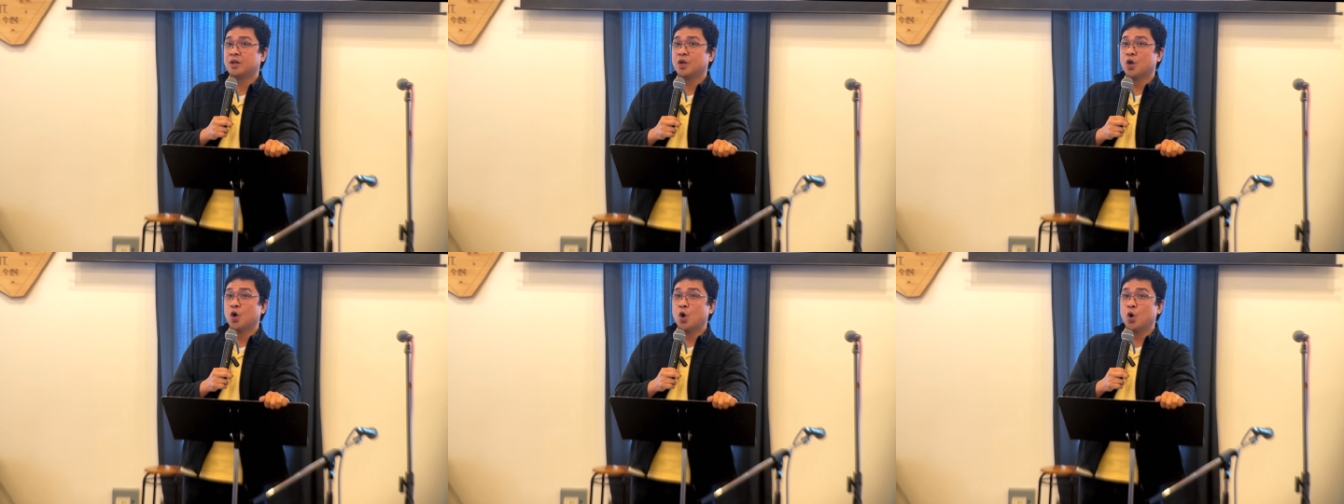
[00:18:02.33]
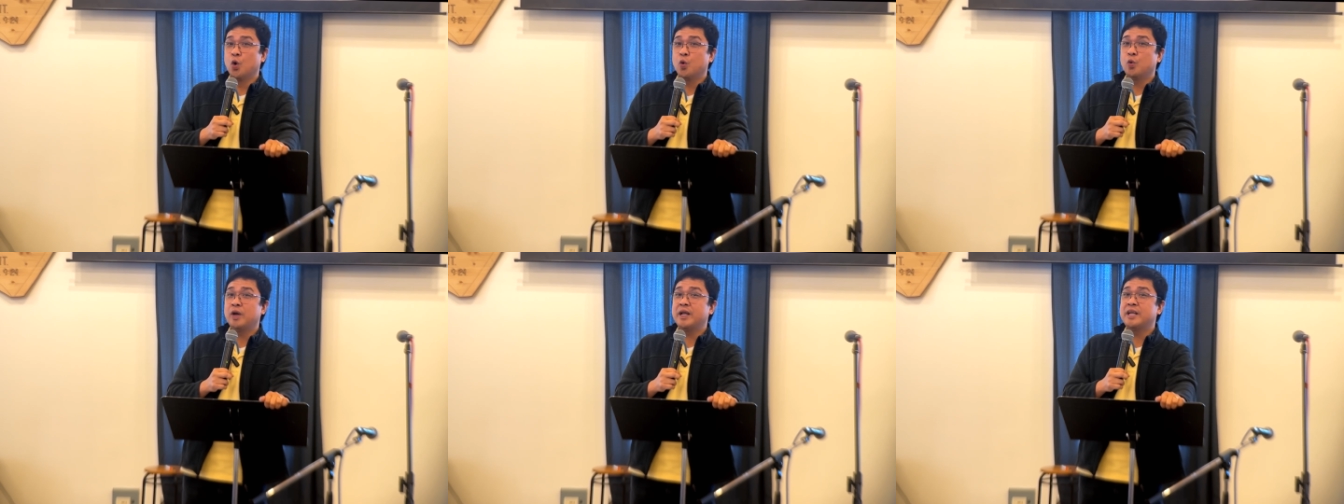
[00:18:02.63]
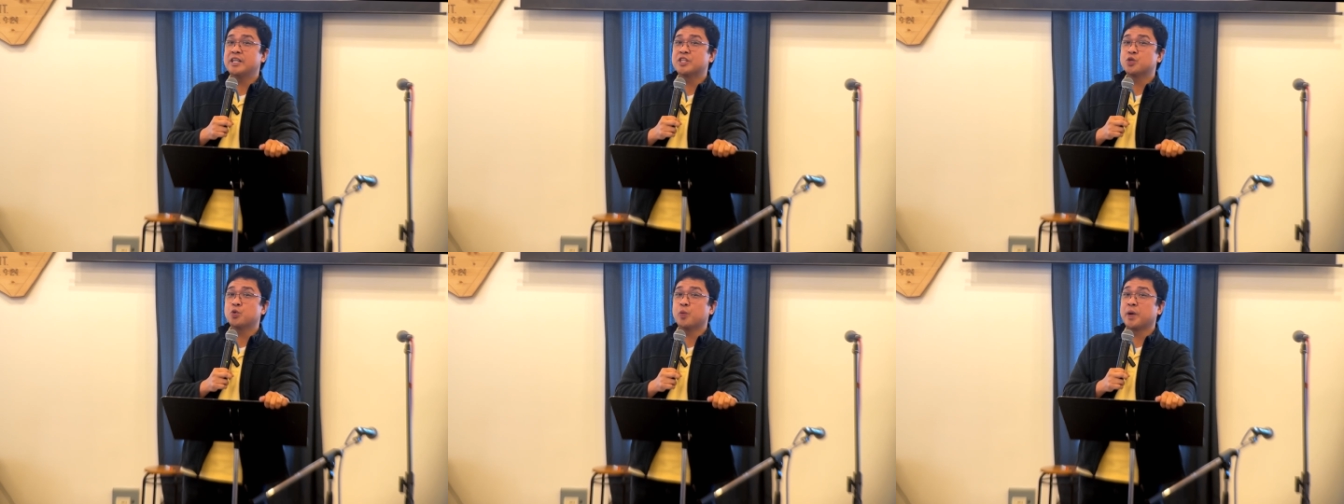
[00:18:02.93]
only
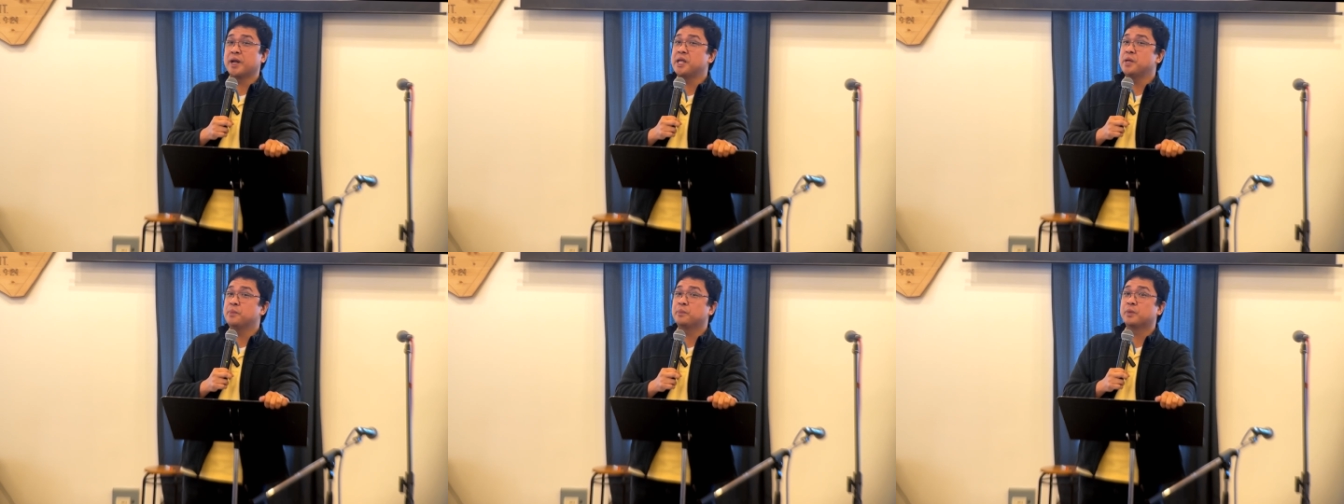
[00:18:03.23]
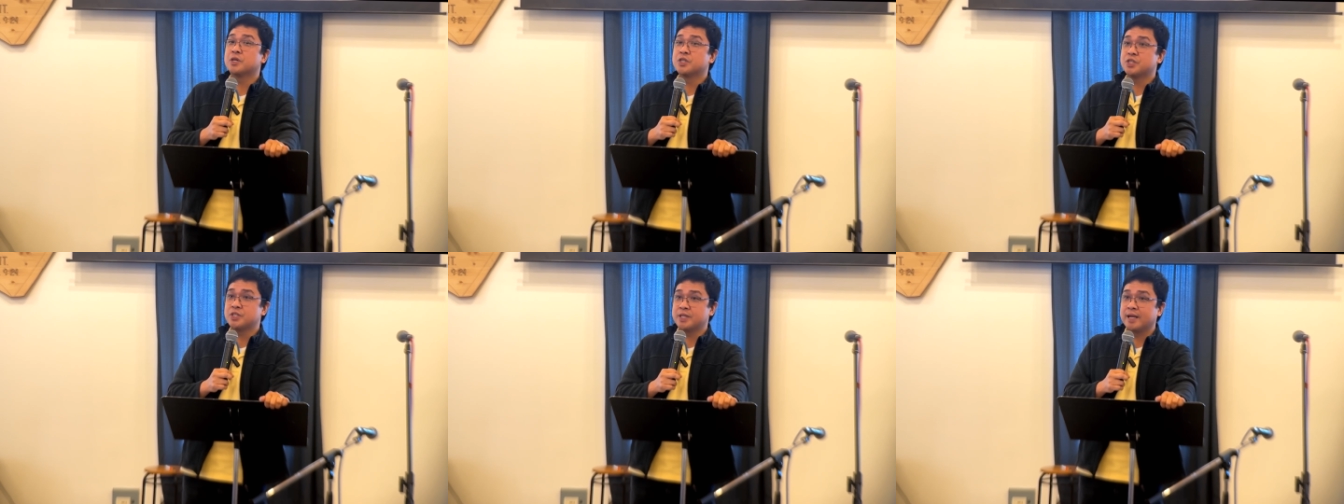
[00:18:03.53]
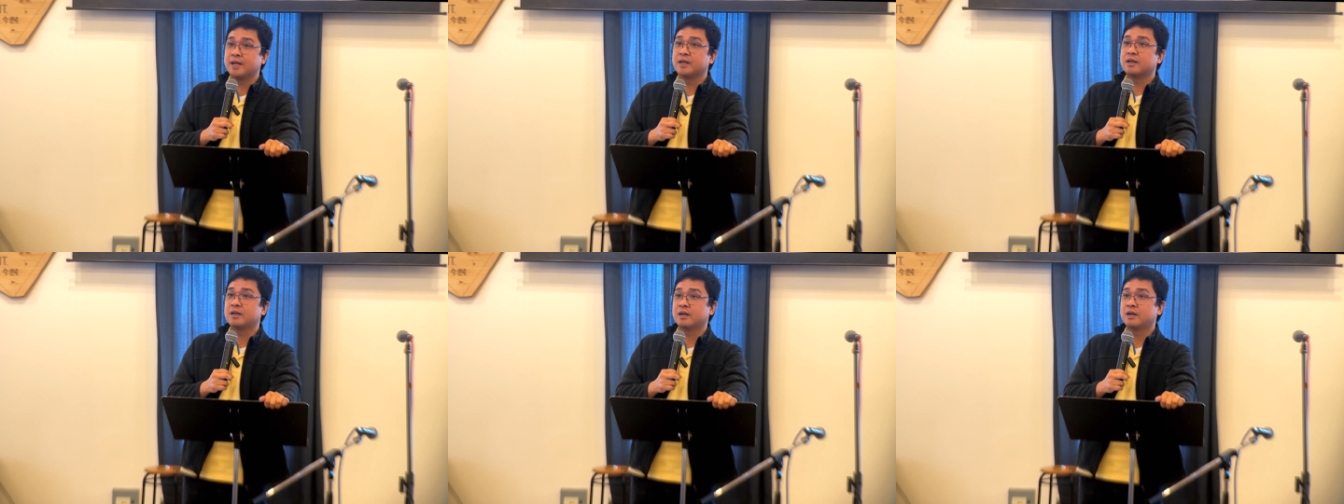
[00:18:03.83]

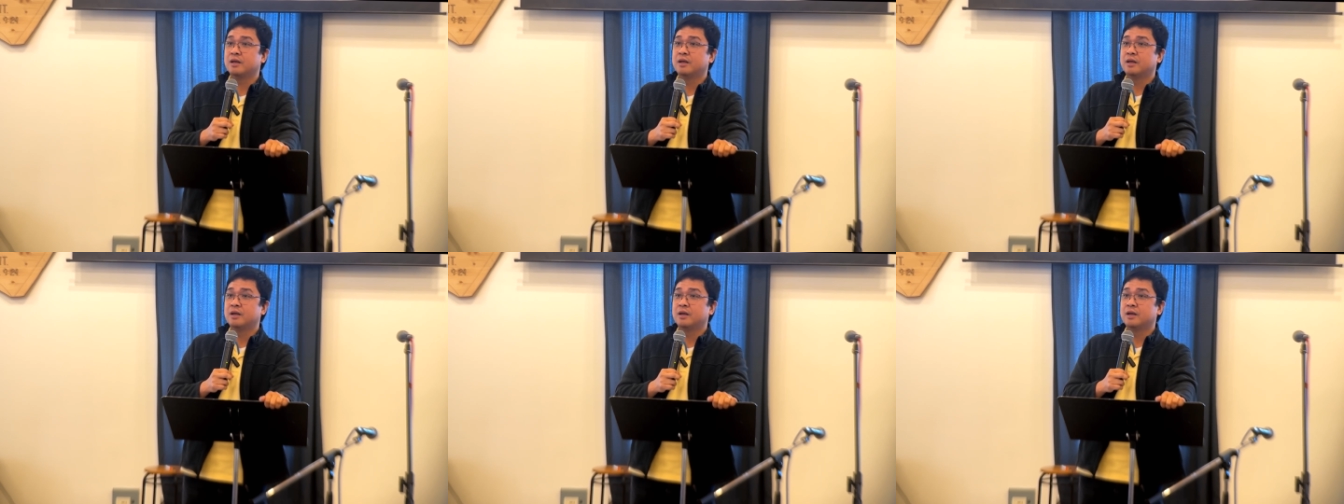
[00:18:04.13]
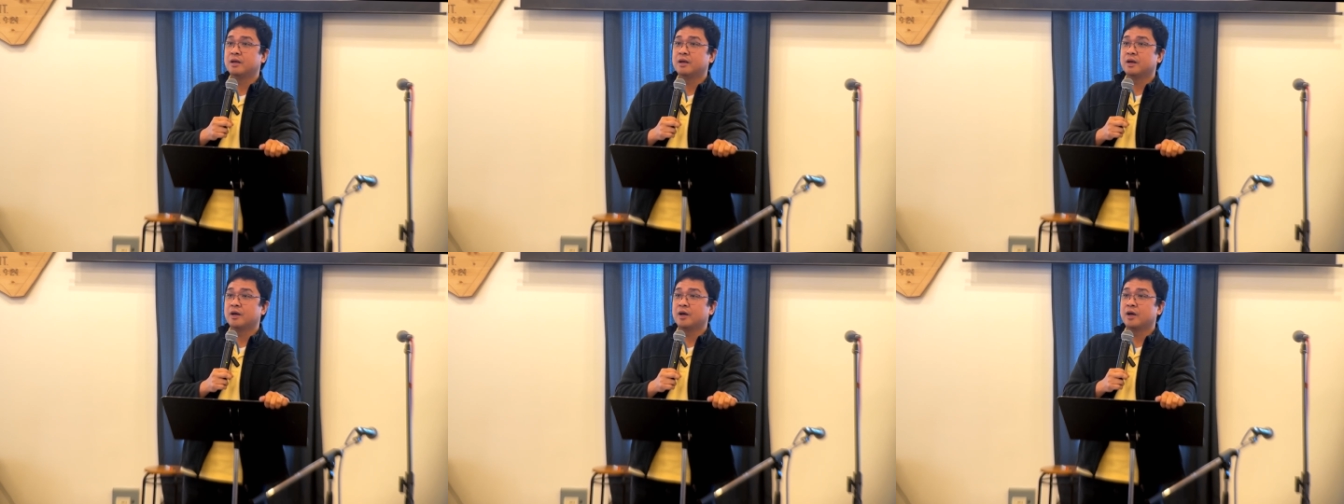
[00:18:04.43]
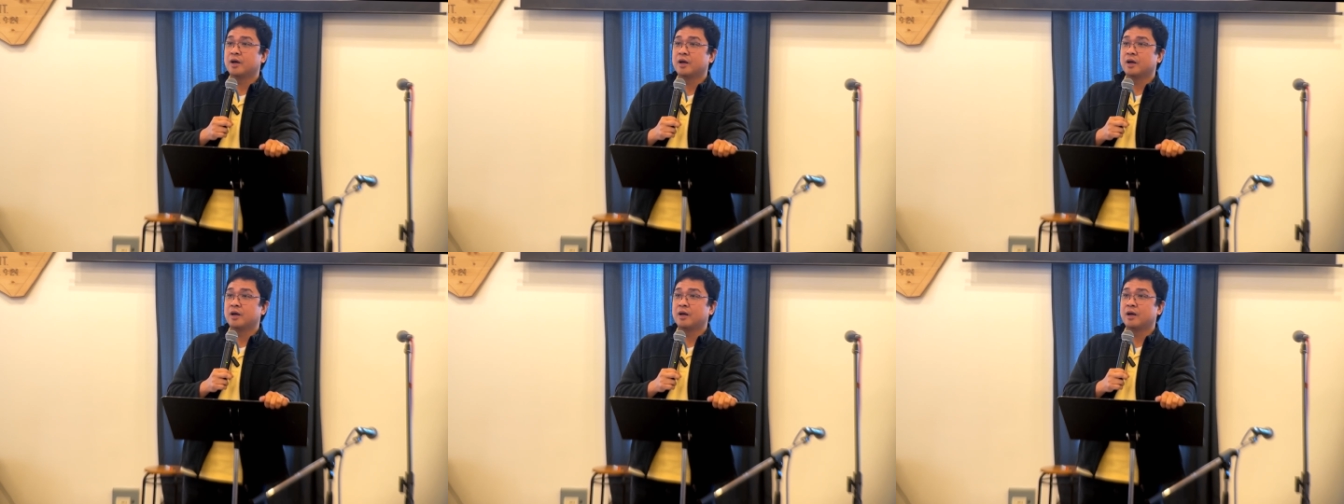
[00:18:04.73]
20%
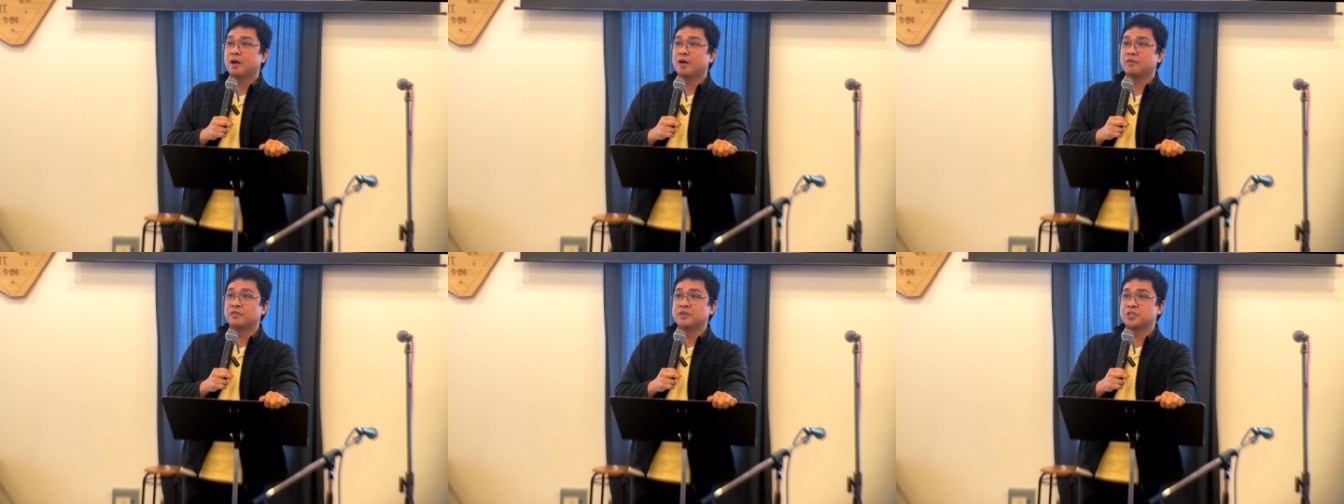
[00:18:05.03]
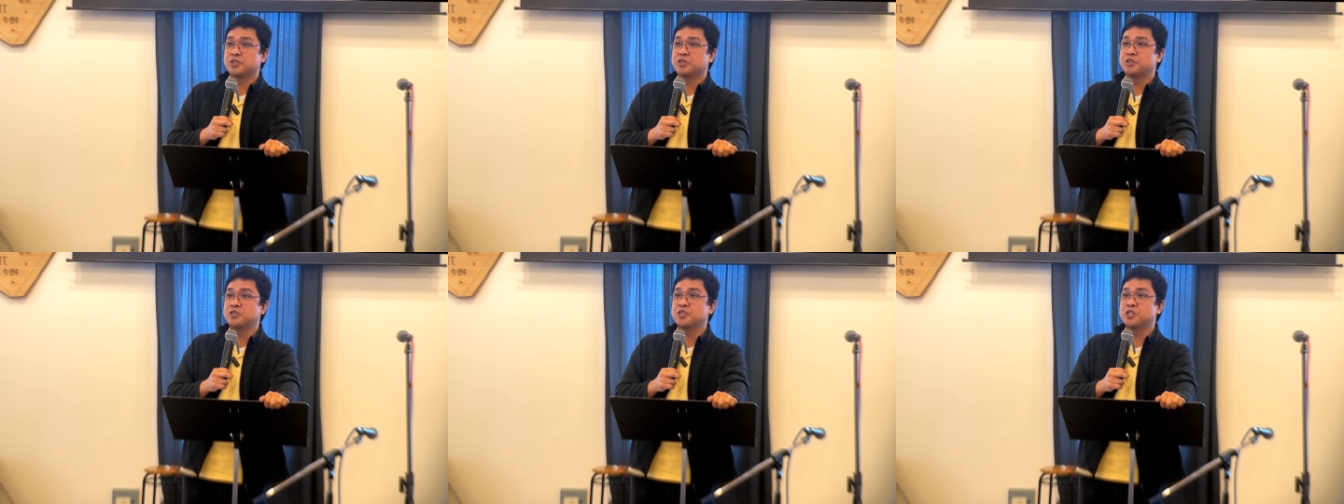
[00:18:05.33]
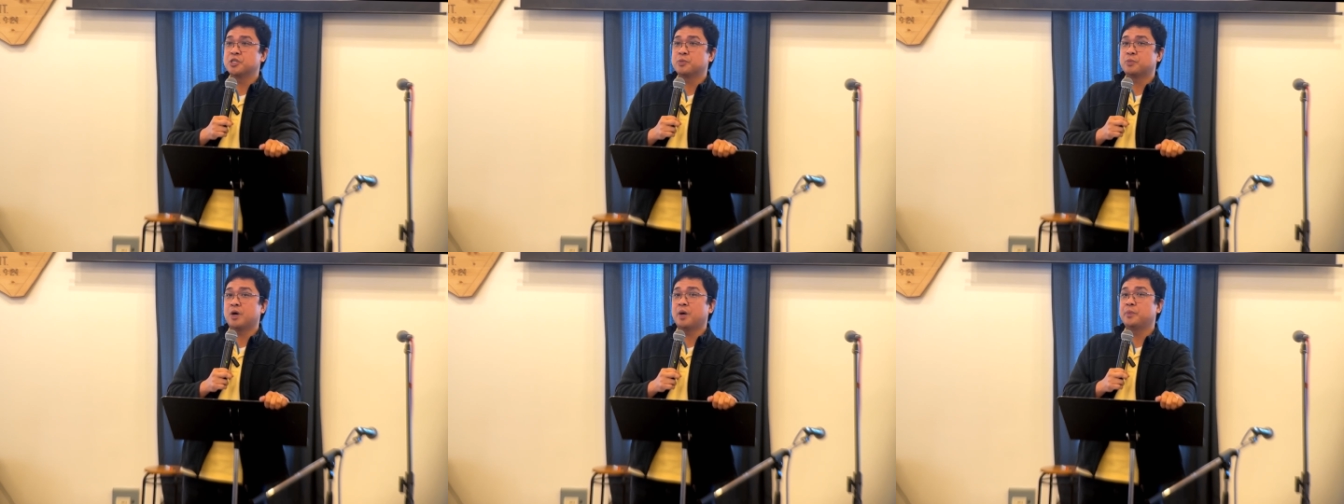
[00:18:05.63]
of a
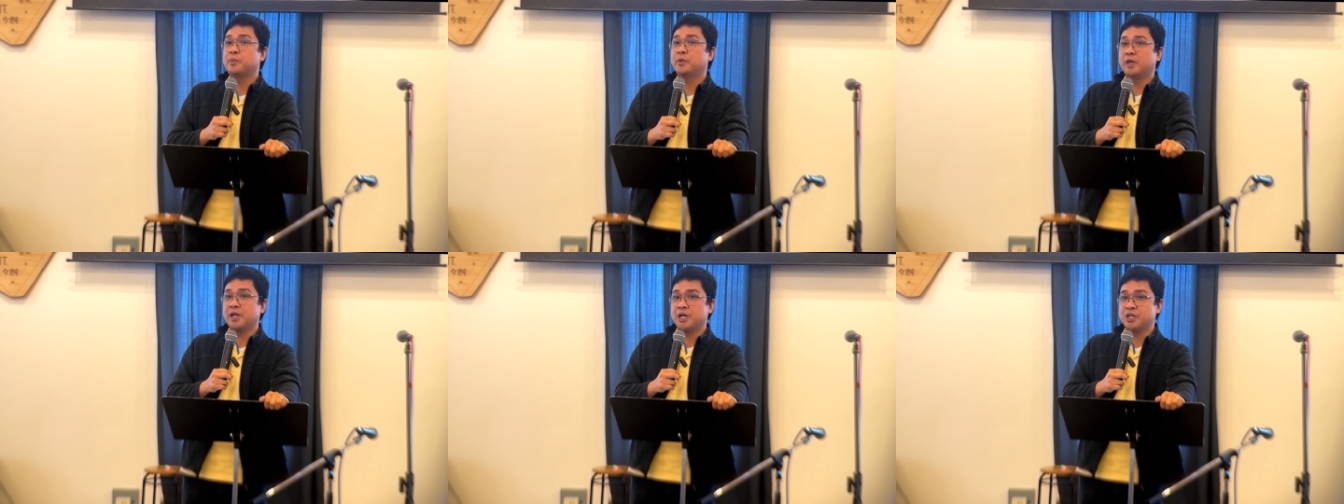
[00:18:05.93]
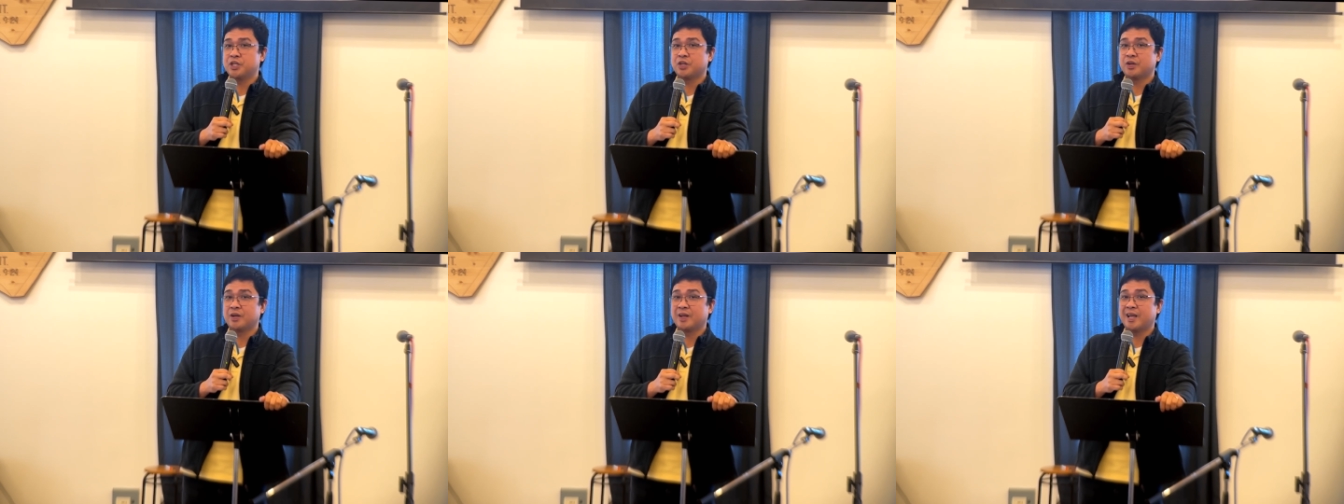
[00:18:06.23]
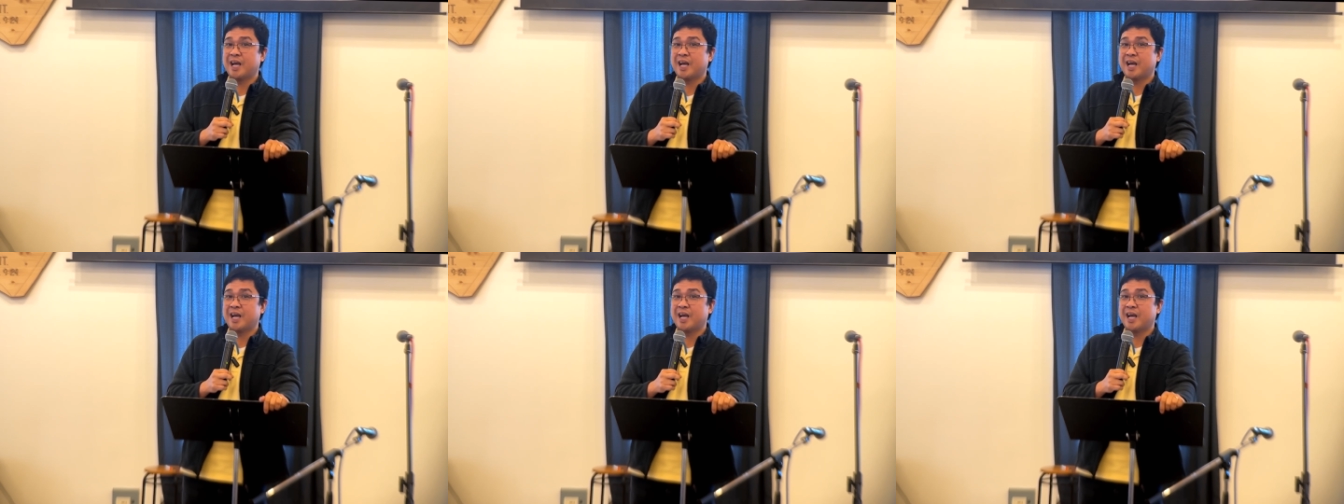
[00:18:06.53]
church's population